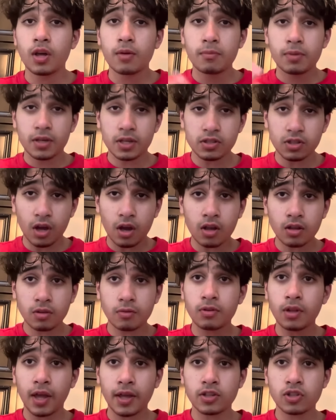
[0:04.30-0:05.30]
Because on
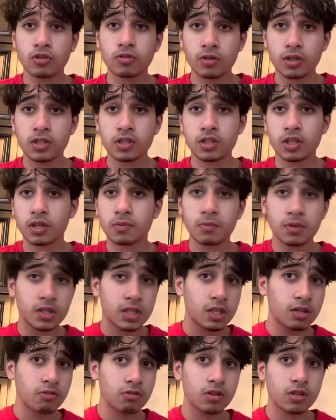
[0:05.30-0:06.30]
a naturalistic,
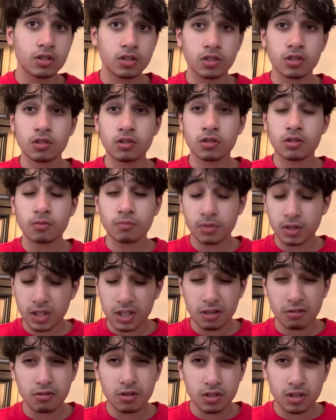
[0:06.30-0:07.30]
materialist,
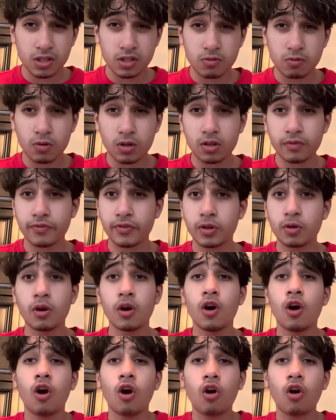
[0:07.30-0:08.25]
materialist worldview,